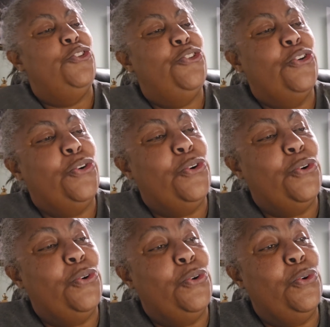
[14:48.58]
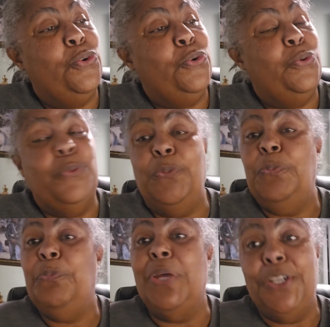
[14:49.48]
So,
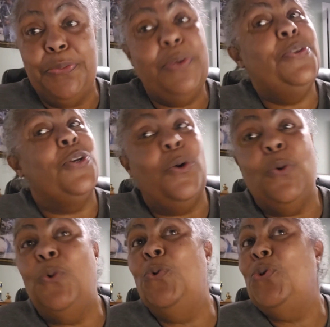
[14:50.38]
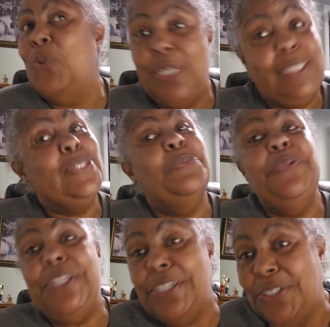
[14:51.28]
Benjamin was a whole
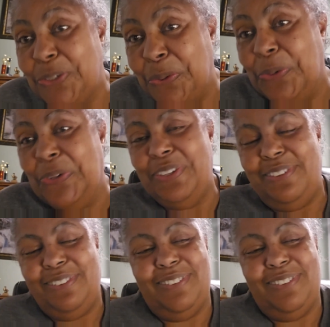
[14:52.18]
20-something years older